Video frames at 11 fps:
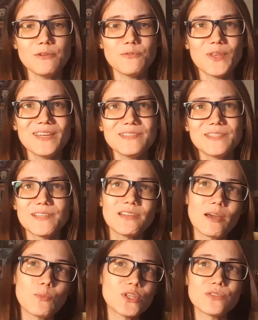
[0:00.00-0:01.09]
things, setting
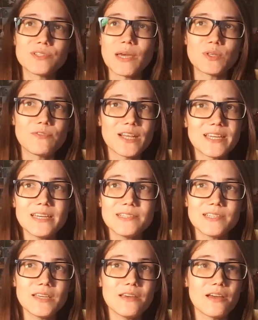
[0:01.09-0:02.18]
up Windows 10 was fairly easy.